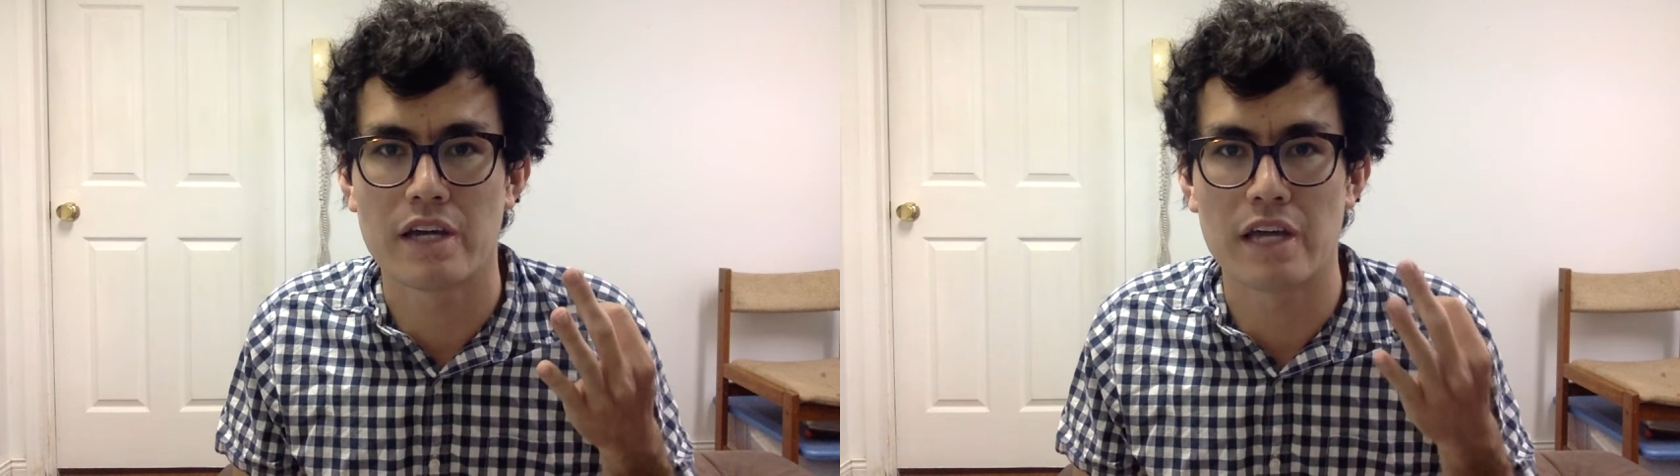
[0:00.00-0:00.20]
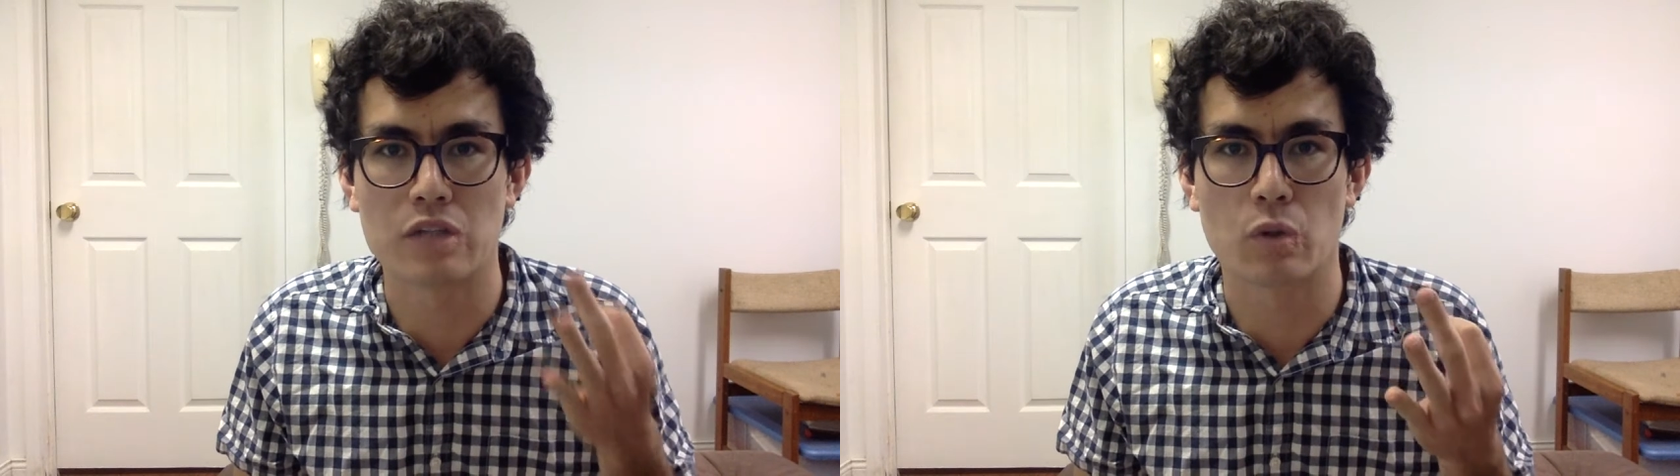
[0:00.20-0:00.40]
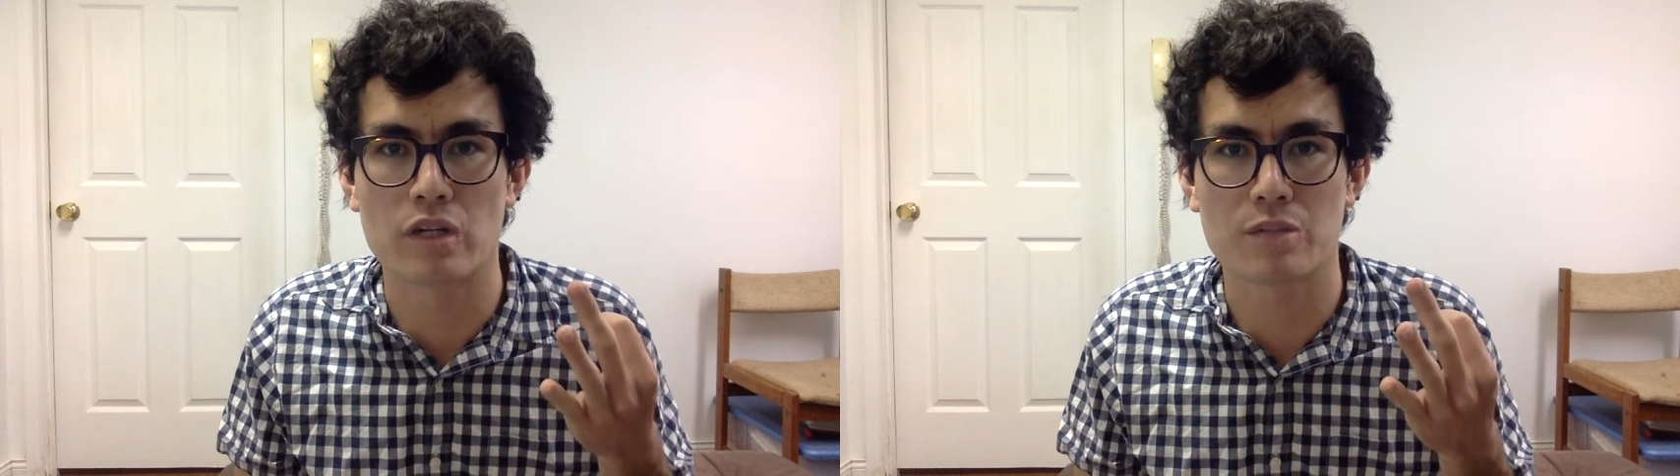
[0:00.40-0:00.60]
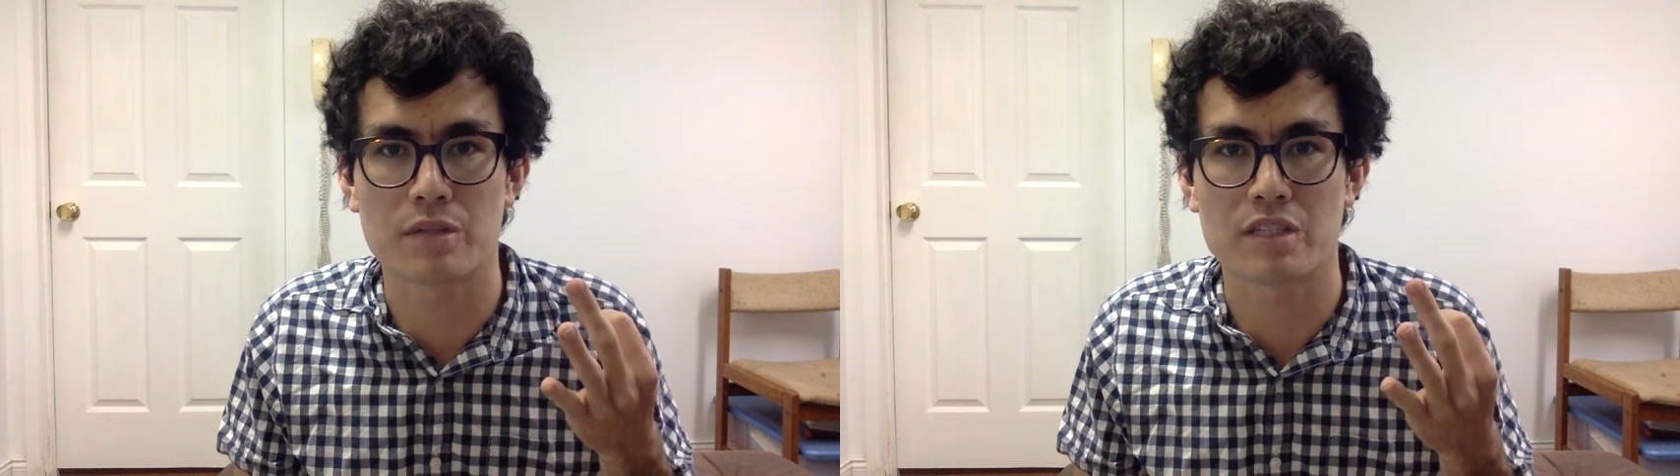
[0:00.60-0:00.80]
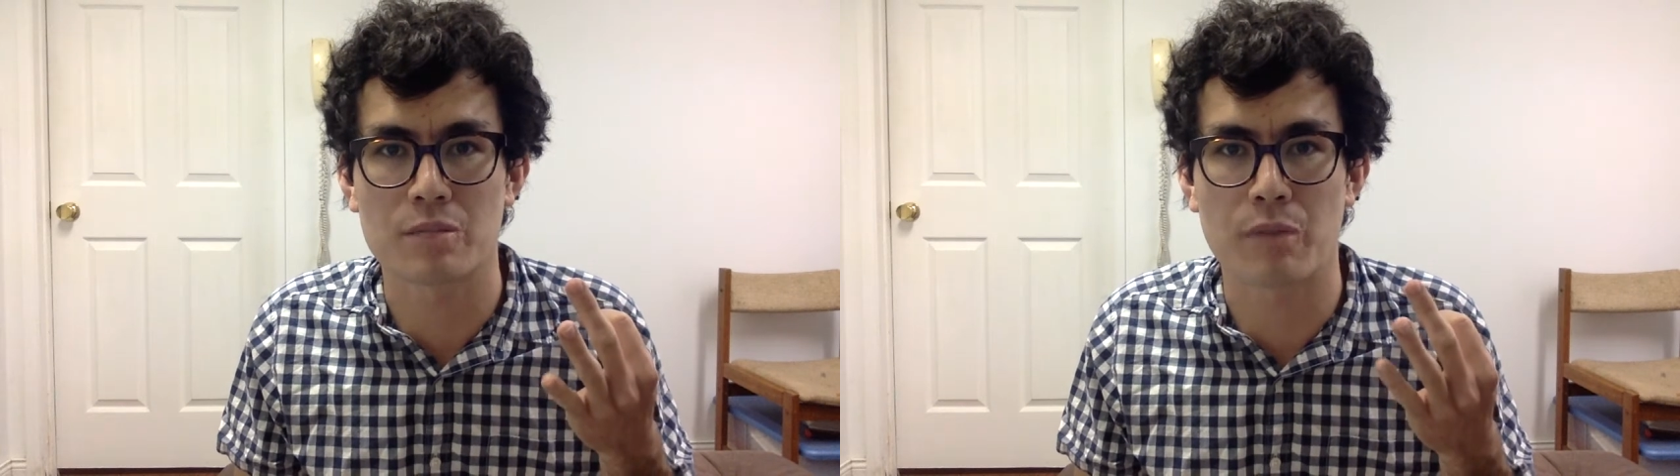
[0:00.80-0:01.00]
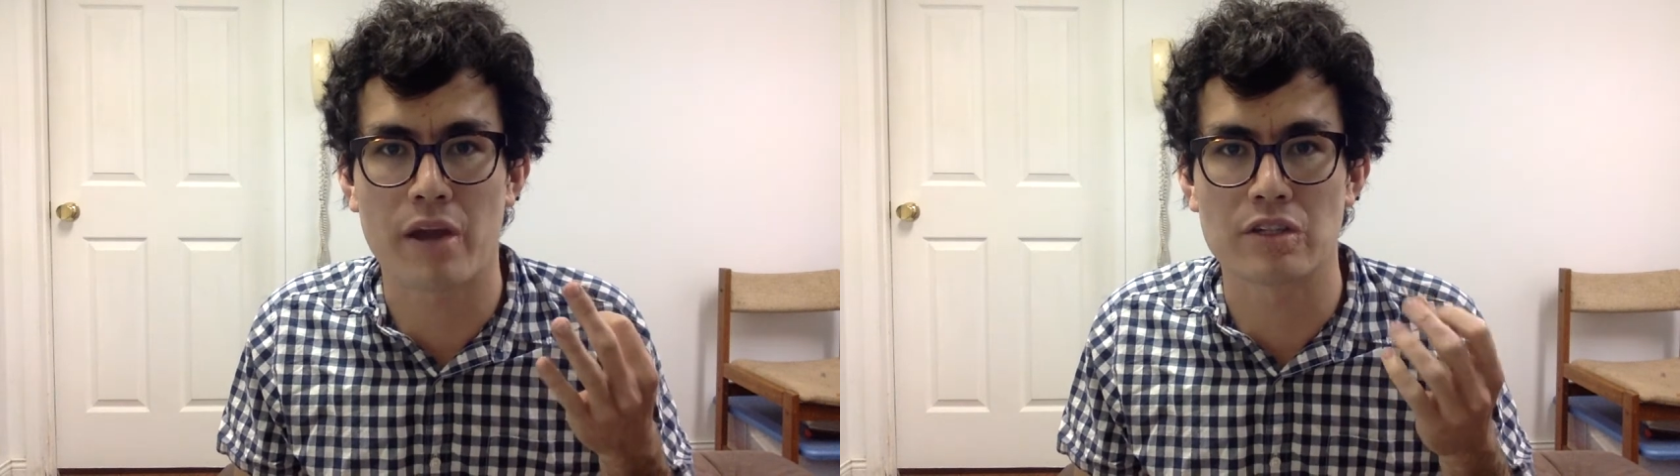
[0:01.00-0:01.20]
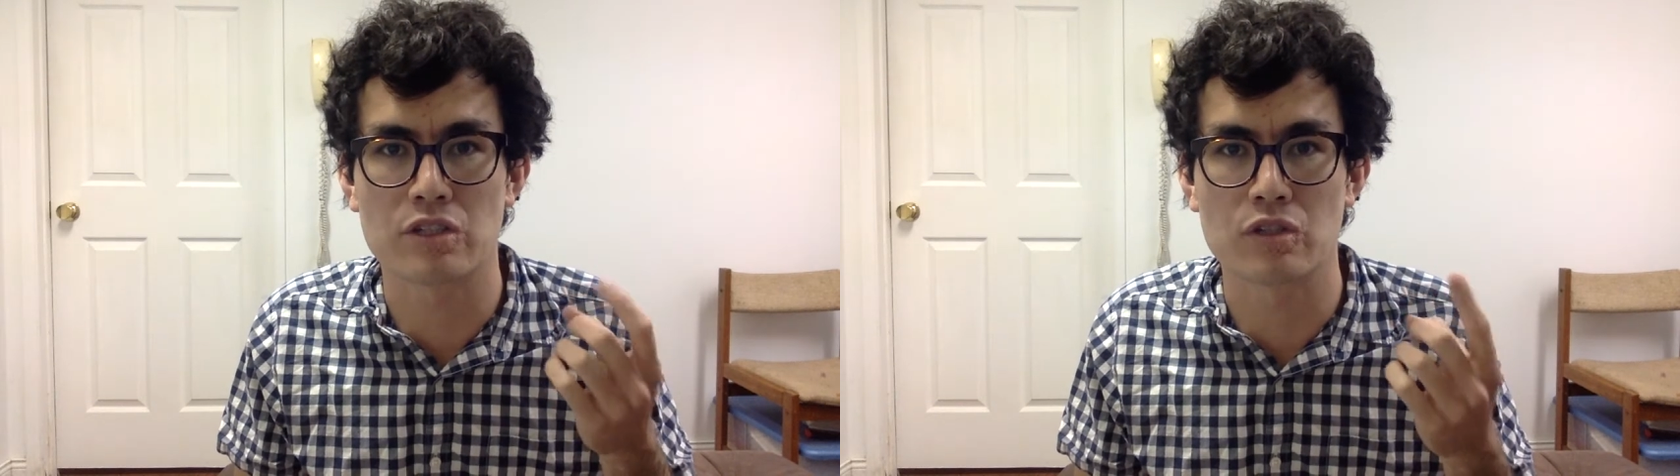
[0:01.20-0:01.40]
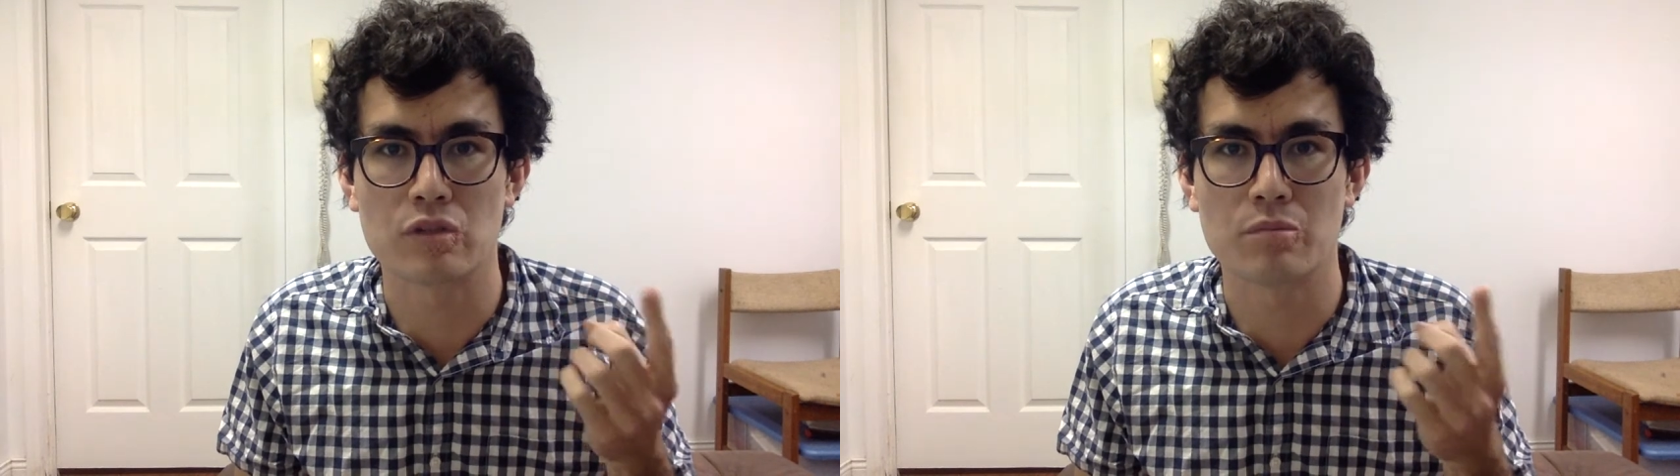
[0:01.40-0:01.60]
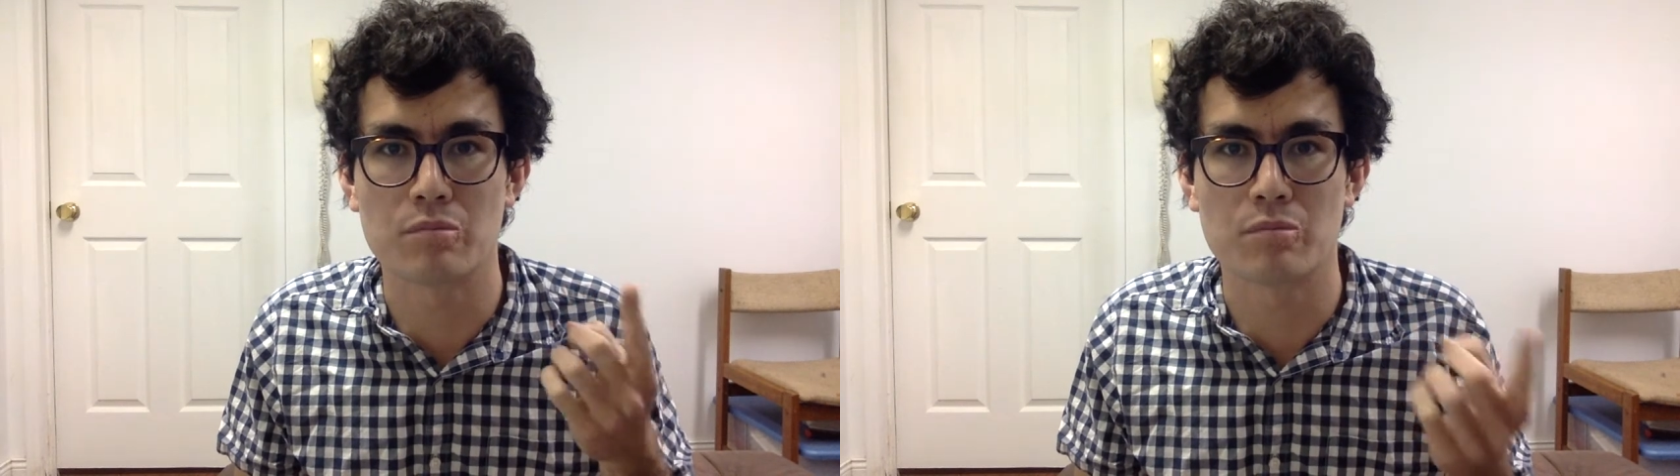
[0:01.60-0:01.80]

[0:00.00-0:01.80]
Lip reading: endorsements compared to